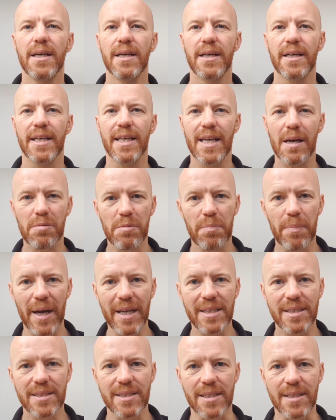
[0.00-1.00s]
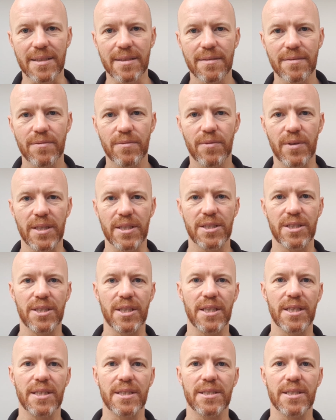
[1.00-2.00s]
and gabapentin, which
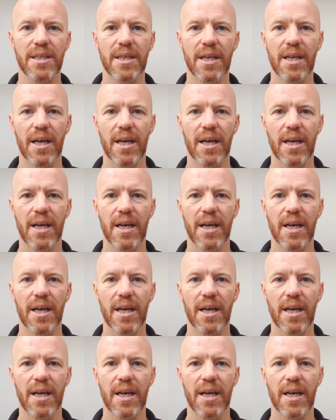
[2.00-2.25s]
is